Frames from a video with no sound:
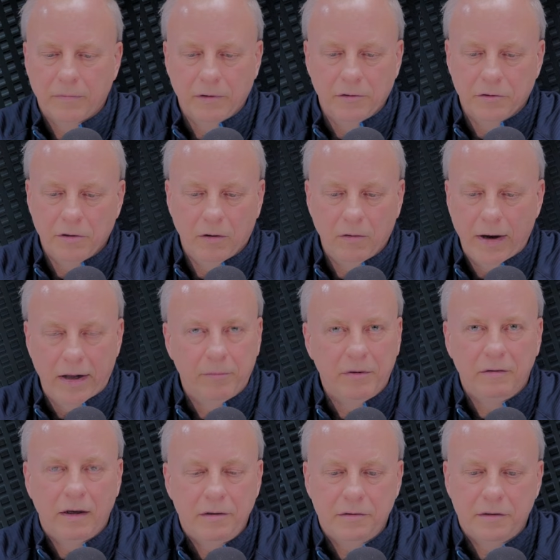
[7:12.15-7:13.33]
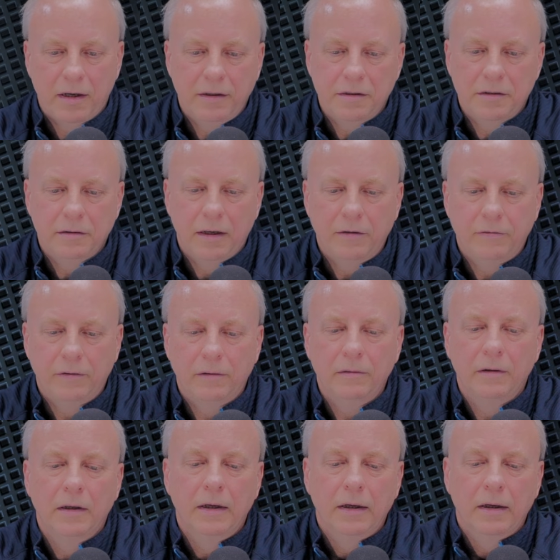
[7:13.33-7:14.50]
There's no animal leathers on this headphone.
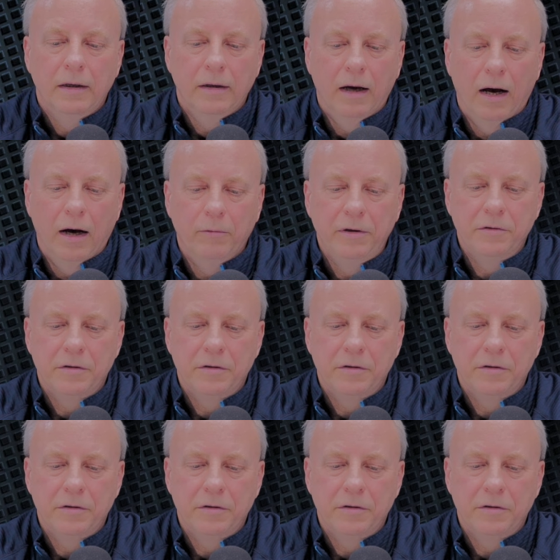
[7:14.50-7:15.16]
We